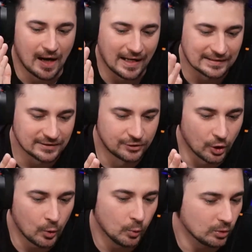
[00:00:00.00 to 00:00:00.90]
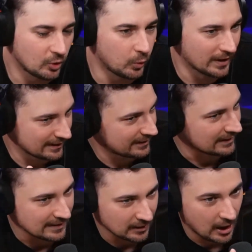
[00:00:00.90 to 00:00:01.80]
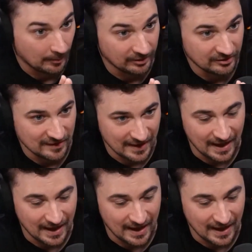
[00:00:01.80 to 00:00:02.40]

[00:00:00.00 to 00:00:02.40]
I don't quite think he accomplished that.